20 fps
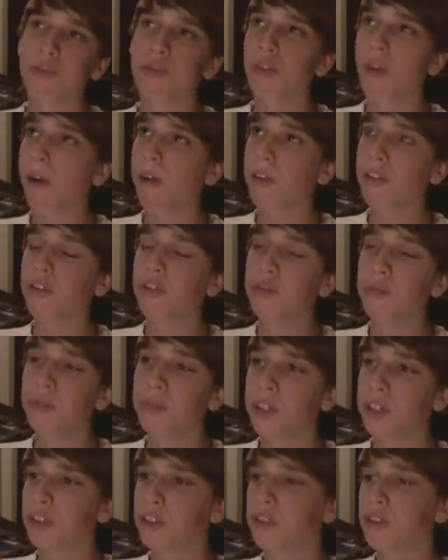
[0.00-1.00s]
Not too
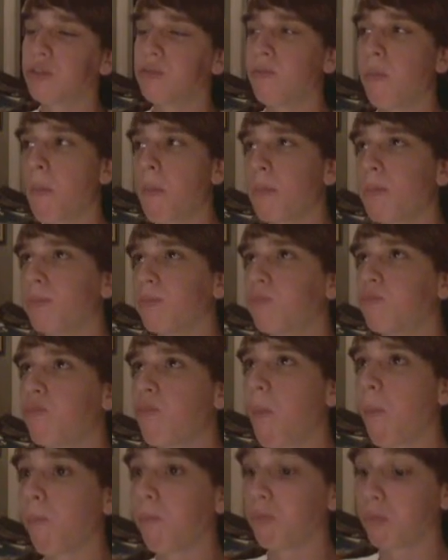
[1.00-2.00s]
much
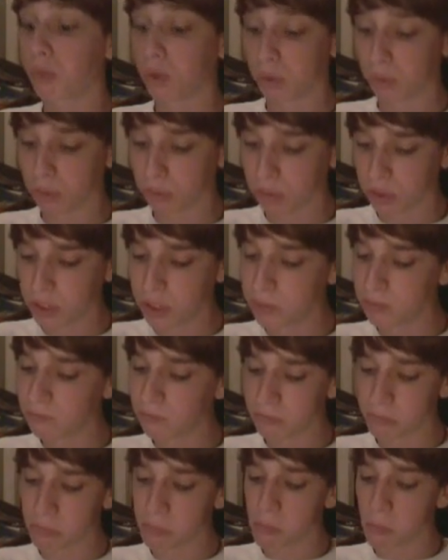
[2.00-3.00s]
cream.
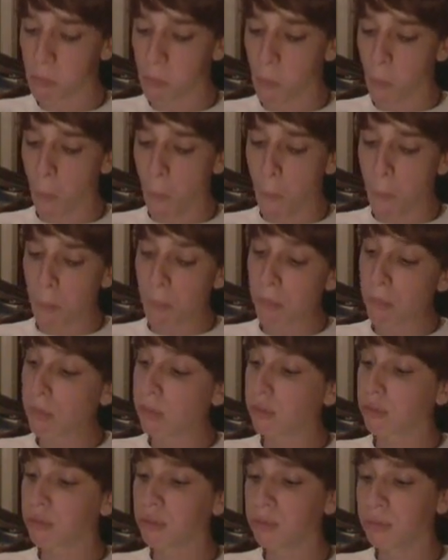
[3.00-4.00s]

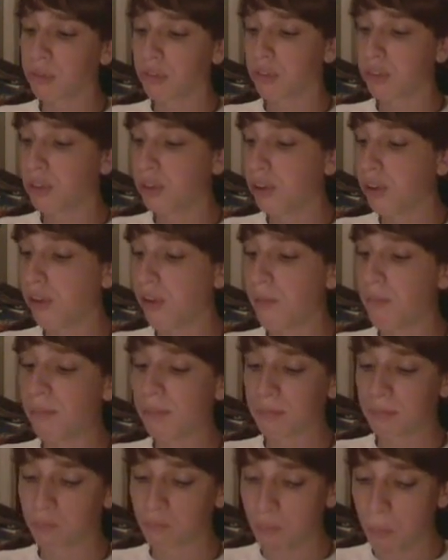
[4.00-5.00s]
Cream is
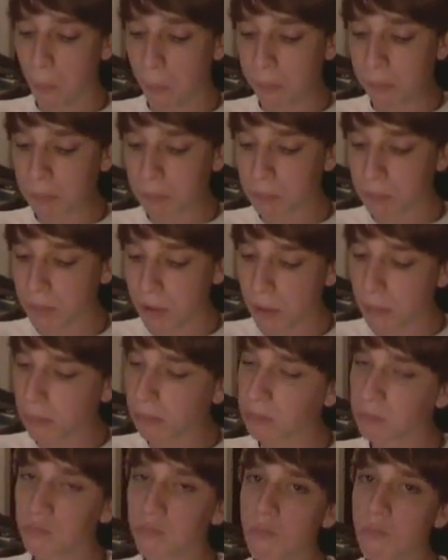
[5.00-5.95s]
good, but